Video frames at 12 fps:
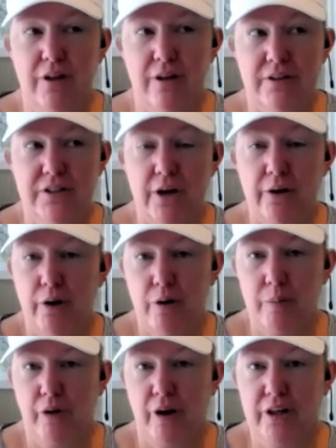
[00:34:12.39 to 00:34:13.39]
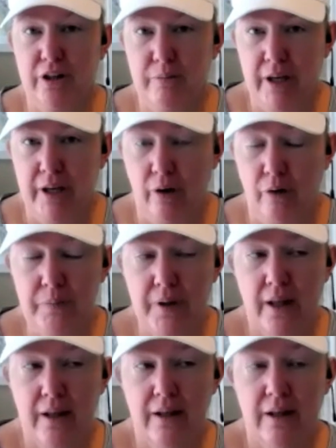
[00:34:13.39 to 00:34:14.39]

the stereo upgrade to the B&O.